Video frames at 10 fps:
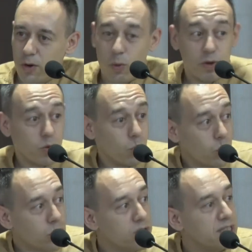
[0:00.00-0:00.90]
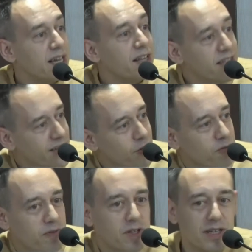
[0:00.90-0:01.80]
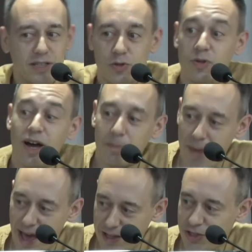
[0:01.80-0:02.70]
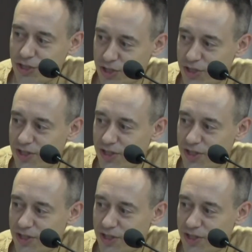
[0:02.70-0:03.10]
where the words and the inner feeling do not match.